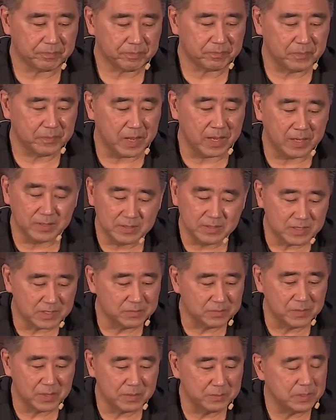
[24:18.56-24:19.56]
And it just
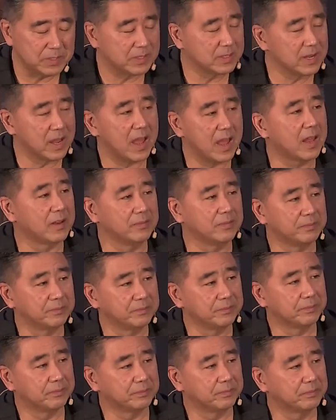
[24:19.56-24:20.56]
made me sad
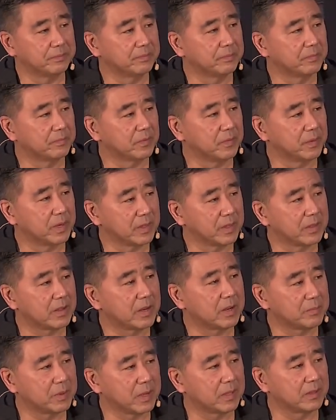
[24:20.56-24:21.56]
when I thought
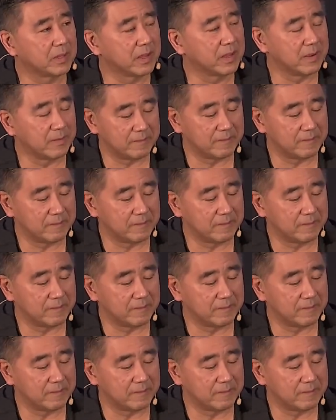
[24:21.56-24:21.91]
about that.